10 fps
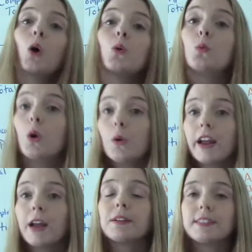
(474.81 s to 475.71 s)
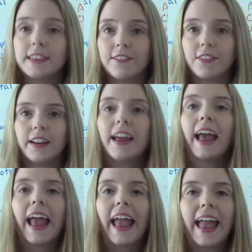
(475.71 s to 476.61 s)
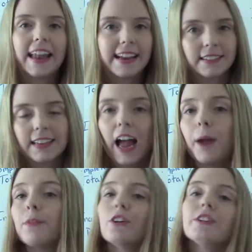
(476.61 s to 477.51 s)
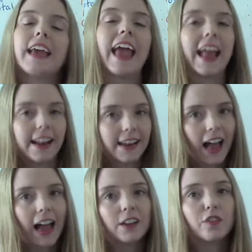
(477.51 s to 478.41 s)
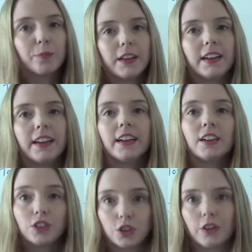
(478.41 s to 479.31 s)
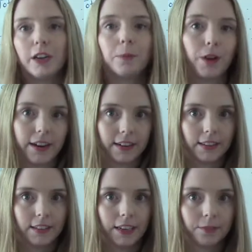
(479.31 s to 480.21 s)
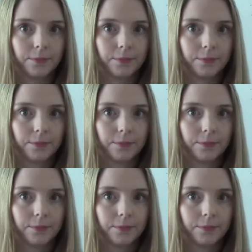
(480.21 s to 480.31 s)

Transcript: RhoGAM is given anytime there's any kind of bleeding during pregnancy.